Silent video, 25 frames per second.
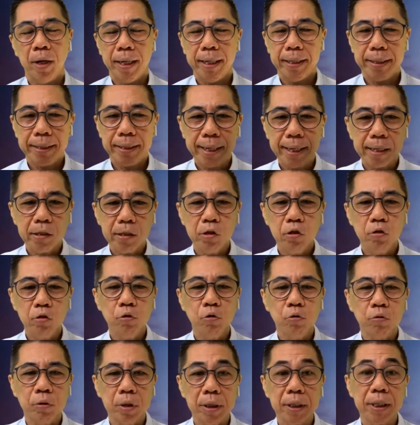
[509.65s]
and get
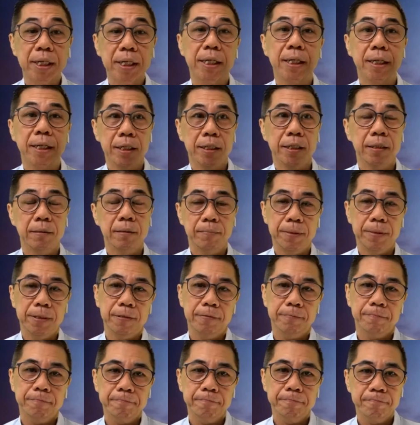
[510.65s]
you to think a little
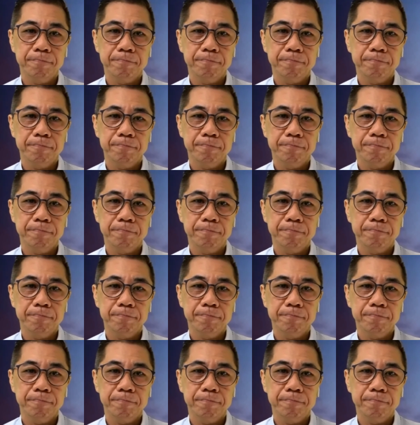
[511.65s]
bit.